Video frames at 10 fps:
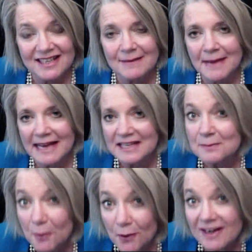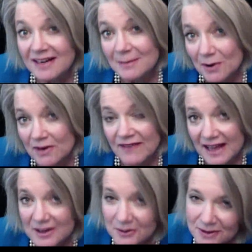it has more and more
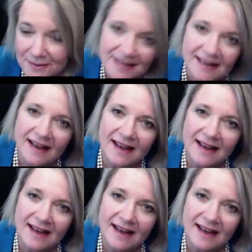value to me.